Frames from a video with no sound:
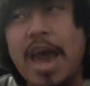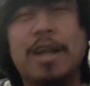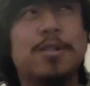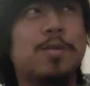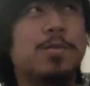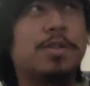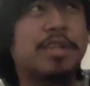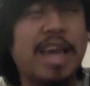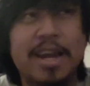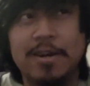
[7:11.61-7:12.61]

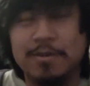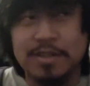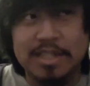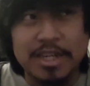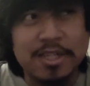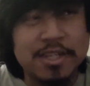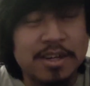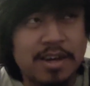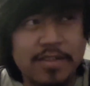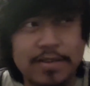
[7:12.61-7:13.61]
actual
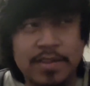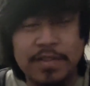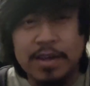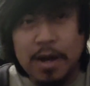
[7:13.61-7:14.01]
categorization other than the